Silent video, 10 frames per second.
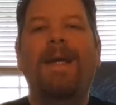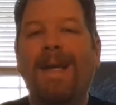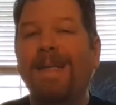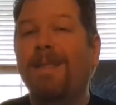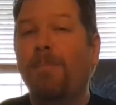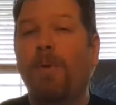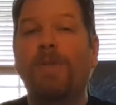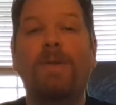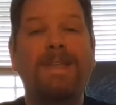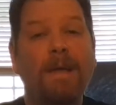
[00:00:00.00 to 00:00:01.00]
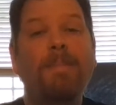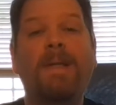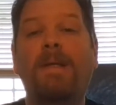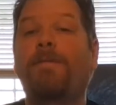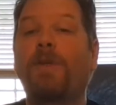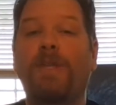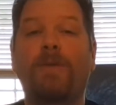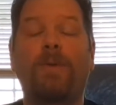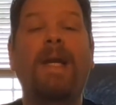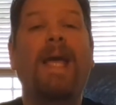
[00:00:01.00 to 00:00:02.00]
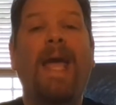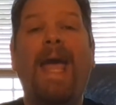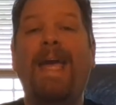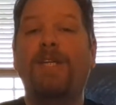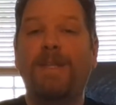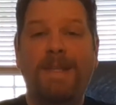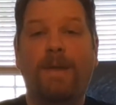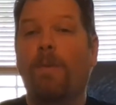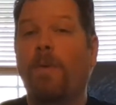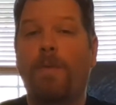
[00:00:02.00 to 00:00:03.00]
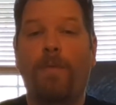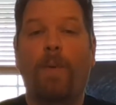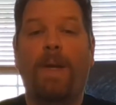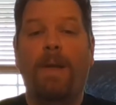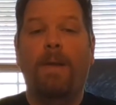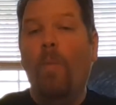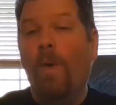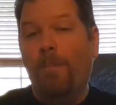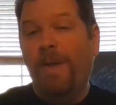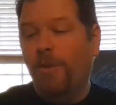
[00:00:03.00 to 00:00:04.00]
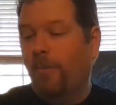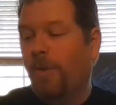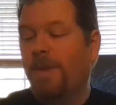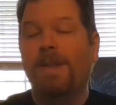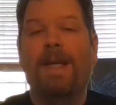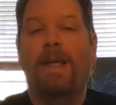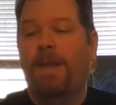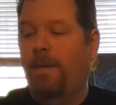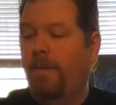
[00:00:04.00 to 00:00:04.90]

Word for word: Concept books are typically for children ages 0 to 3, where picture books like